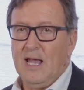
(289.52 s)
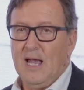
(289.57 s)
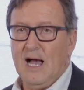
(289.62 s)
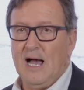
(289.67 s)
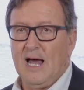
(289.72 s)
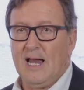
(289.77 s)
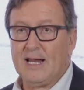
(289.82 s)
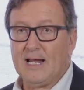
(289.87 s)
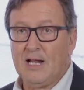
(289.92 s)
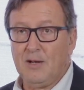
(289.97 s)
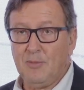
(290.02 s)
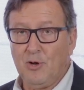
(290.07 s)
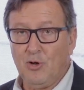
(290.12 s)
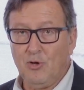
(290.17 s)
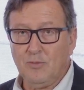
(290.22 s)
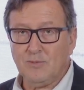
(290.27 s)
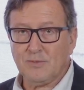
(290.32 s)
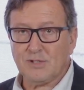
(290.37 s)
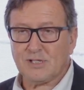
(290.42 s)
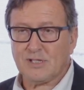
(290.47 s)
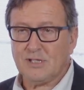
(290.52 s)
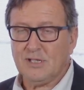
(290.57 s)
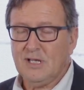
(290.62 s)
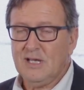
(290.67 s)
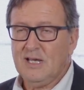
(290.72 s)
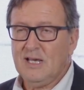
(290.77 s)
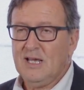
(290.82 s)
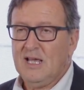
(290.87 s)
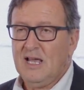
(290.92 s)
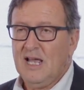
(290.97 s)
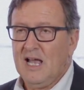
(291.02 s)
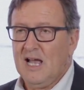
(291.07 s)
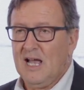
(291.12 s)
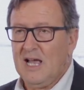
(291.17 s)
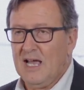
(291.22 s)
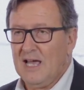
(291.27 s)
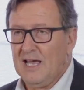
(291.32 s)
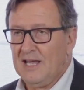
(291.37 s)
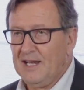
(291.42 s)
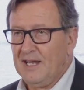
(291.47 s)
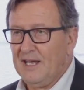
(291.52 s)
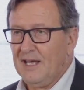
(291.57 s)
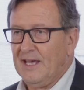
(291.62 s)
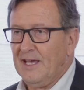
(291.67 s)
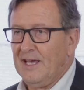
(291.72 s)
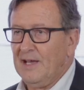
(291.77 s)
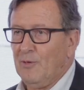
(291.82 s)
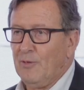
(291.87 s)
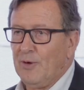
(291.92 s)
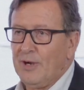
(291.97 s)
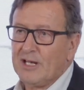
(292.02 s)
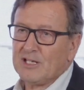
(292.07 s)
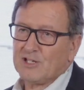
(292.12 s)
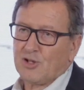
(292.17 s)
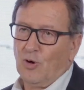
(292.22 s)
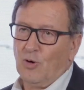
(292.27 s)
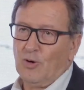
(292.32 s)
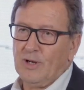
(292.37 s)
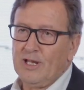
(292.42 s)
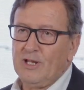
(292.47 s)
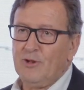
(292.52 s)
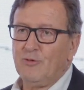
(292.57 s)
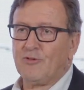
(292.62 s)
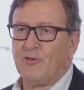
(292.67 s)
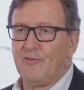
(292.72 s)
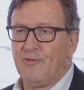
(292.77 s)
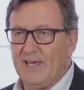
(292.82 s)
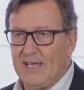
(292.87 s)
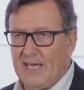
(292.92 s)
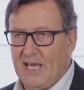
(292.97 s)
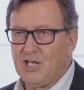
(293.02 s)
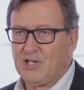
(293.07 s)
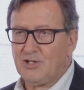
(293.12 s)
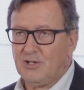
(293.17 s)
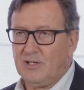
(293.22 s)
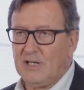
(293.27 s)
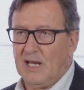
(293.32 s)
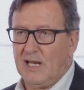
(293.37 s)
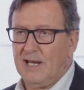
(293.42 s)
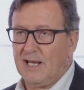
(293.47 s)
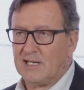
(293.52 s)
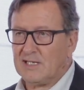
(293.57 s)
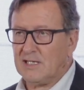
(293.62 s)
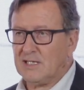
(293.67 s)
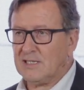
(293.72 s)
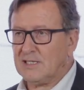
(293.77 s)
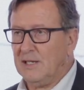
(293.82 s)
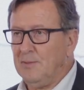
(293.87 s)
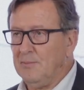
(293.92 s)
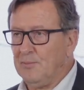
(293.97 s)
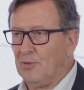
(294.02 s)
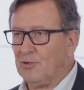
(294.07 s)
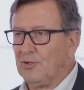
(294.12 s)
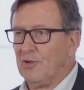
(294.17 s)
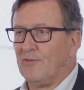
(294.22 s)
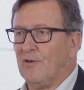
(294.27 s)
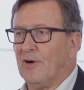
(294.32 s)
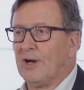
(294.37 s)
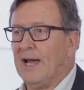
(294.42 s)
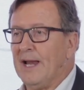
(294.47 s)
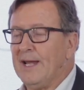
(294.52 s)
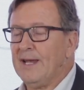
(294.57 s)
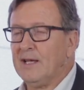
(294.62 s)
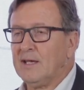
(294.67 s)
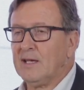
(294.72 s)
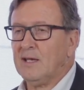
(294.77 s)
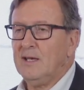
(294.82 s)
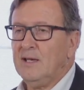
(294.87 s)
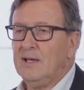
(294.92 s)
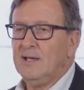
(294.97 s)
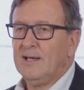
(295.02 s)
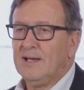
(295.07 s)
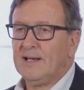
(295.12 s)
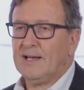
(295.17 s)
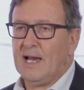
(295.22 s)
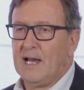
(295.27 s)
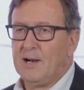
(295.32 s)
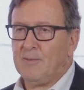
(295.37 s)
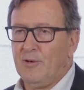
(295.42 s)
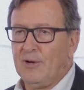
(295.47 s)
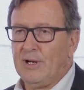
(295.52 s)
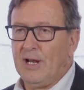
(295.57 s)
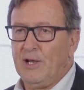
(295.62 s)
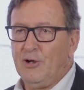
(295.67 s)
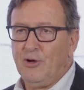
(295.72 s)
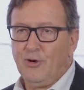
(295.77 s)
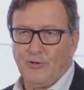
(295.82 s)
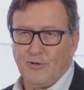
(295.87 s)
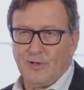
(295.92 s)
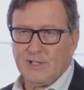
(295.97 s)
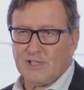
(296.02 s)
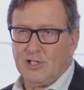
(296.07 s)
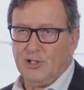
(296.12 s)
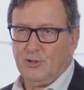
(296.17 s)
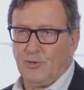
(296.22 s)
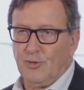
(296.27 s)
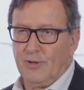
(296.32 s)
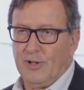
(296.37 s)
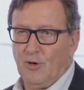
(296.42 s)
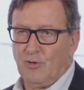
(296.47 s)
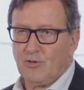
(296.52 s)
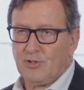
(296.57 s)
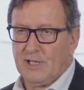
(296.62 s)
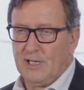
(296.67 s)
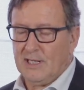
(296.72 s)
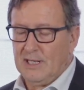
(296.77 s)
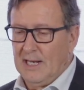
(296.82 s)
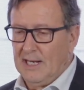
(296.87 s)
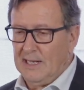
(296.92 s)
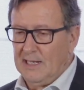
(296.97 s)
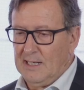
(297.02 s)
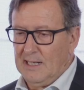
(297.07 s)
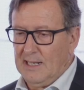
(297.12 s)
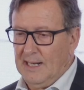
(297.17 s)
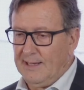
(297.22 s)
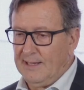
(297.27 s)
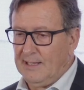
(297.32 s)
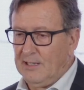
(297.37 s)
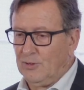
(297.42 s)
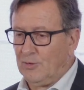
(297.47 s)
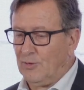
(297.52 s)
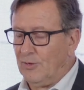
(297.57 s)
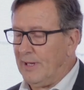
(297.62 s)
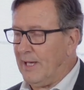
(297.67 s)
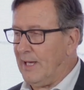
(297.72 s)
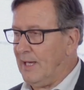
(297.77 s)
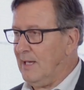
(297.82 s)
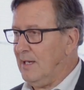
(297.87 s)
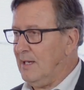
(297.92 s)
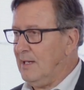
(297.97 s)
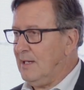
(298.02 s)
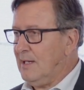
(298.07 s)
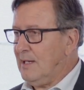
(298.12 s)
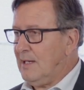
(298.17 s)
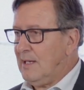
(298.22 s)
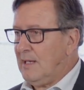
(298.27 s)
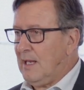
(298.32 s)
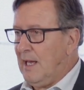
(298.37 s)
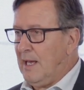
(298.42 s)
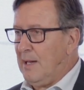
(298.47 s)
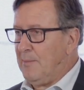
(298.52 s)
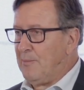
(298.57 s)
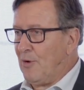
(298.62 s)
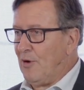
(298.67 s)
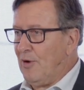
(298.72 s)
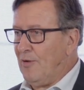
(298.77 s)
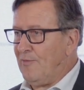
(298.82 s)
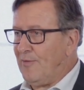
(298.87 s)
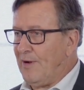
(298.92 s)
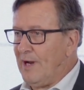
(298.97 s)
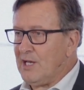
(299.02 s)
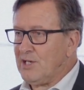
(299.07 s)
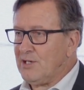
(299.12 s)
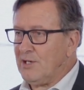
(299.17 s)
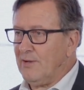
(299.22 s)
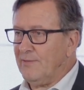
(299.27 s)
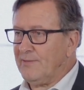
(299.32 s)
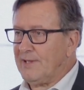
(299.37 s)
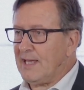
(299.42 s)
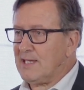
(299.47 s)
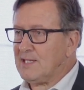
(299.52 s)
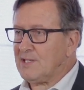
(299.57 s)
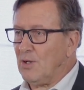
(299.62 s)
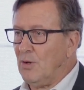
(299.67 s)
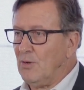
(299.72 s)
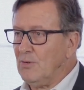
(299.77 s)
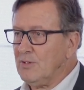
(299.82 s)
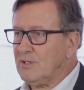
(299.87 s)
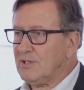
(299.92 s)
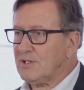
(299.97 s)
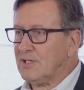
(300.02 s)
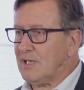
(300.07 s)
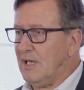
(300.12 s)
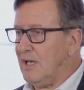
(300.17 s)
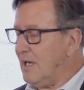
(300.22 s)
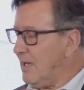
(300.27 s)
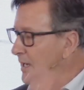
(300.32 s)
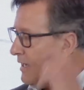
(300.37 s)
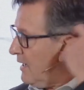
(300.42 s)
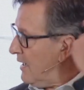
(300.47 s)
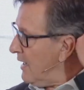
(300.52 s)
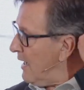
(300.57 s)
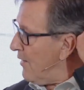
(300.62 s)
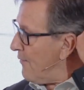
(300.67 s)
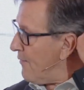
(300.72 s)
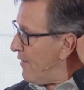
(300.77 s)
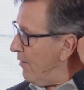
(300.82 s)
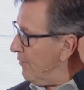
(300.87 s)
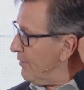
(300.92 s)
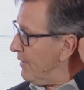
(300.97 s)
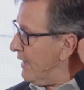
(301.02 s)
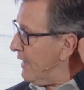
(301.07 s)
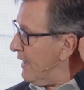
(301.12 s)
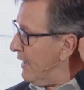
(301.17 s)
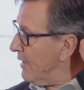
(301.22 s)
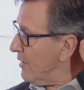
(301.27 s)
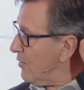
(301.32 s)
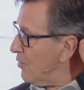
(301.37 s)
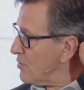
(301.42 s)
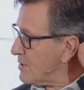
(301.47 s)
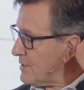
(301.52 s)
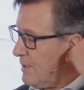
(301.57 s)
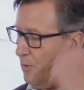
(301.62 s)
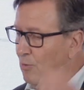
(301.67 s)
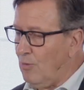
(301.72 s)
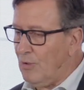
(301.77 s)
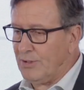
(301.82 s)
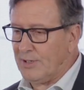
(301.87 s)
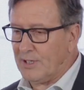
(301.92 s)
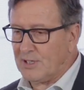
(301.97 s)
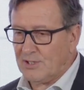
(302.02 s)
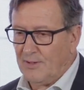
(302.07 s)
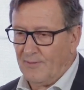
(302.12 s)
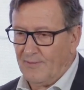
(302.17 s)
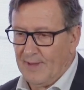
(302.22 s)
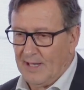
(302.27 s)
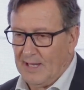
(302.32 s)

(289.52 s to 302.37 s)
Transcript: algal blooms and what is called eutrophication, an excess input of organic carbon and nutrients into the ocean, leading to the proliferation of dead zones around the coastal waters of